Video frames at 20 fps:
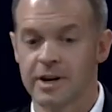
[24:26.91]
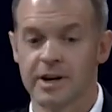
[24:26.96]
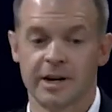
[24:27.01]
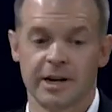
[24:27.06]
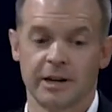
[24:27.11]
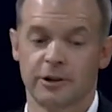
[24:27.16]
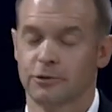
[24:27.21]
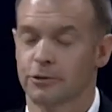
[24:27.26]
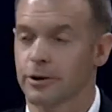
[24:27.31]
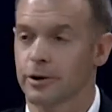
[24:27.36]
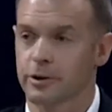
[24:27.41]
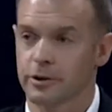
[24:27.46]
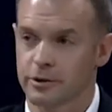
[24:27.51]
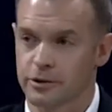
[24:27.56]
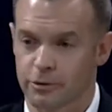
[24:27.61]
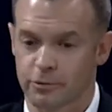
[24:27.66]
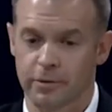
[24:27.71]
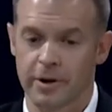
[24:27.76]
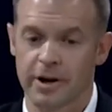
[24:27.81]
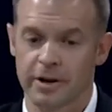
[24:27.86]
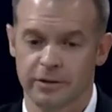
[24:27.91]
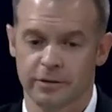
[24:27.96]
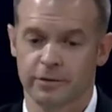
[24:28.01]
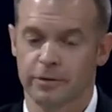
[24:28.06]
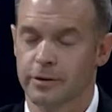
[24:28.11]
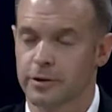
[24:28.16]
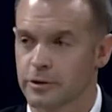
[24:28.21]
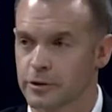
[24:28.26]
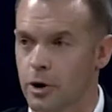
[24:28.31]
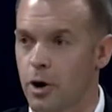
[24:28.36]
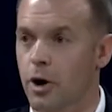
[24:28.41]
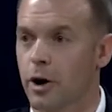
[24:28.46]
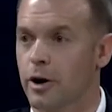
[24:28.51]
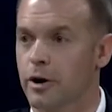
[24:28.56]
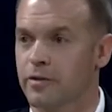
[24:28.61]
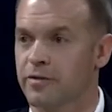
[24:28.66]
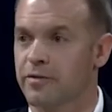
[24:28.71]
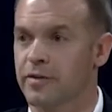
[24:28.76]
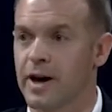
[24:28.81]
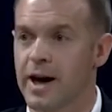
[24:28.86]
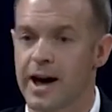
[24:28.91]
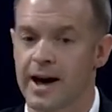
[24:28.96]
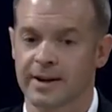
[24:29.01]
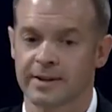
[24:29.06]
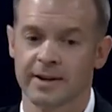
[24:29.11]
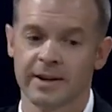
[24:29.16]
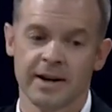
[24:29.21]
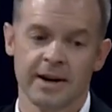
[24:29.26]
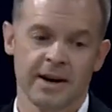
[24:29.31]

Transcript: it triggers a race for this artifact